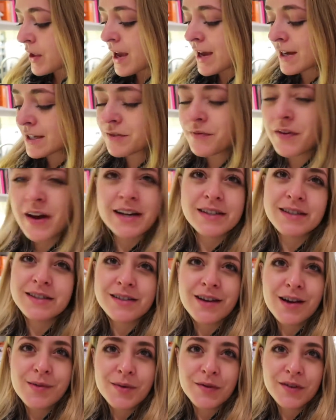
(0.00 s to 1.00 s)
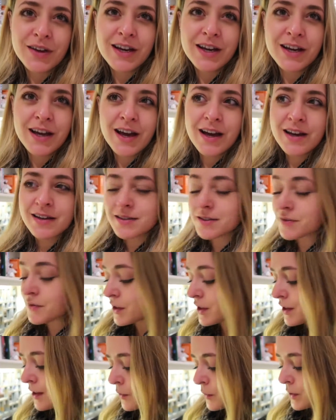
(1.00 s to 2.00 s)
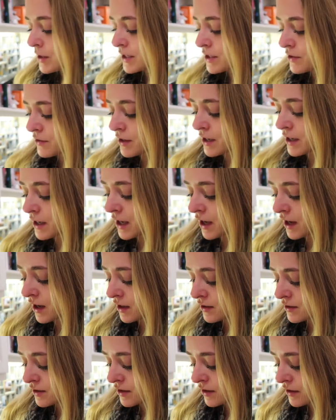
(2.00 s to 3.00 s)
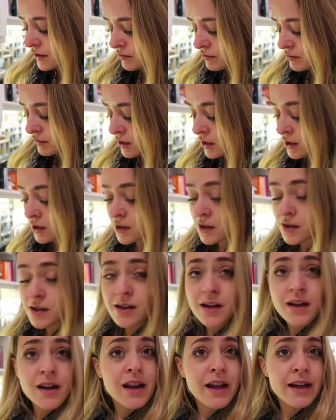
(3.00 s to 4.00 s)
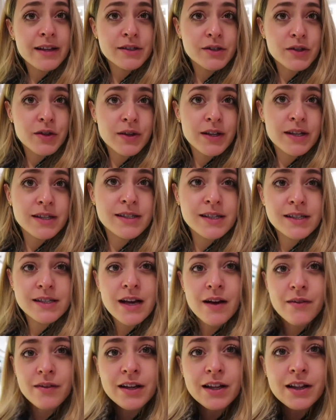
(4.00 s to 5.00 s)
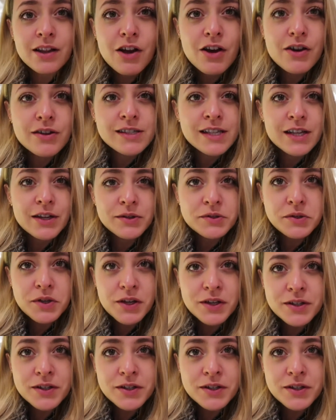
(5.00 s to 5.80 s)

X Factor time of year yet, it doesn't feel like wintry yet, so let's do this, let's have a little look, see who's